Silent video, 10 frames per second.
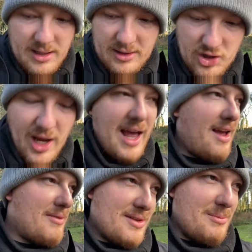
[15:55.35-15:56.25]
the
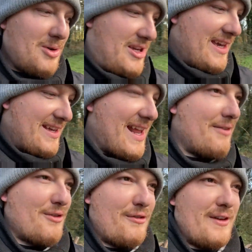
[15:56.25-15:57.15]
chair and the bucket and
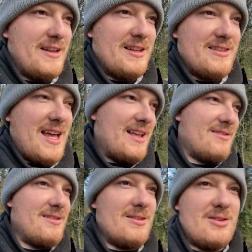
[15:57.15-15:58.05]
everything, and
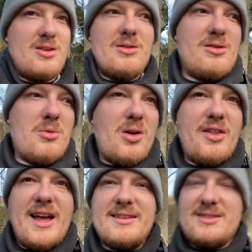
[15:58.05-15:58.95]
then do all
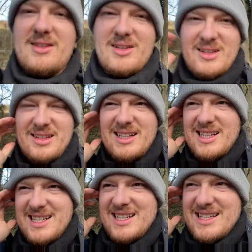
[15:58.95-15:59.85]
that. So
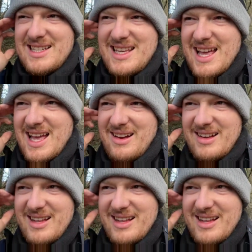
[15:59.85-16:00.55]
yeah,